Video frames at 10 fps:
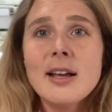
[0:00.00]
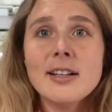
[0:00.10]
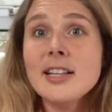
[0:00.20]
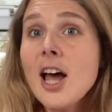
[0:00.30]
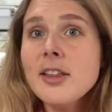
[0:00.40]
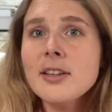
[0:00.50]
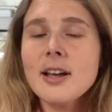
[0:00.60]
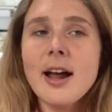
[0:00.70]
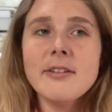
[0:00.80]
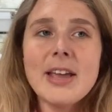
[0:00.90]
learn the
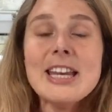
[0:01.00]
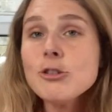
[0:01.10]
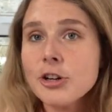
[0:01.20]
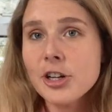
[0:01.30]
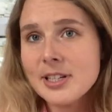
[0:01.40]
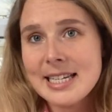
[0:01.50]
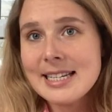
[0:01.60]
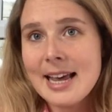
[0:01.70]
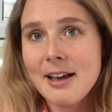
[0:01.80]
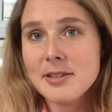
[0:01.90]
kind of intricate
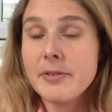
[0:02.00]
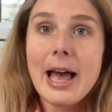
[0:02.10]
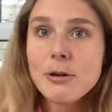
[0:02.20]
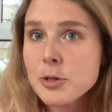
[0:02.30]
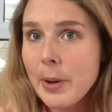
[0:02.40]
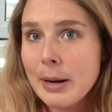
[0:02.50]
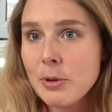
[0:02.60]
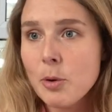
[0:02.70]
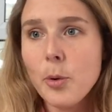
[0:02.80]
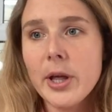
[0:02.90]
details of how to paint
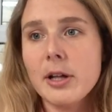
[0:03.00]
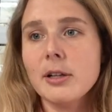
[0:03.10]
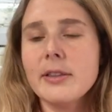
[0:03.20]
with oil.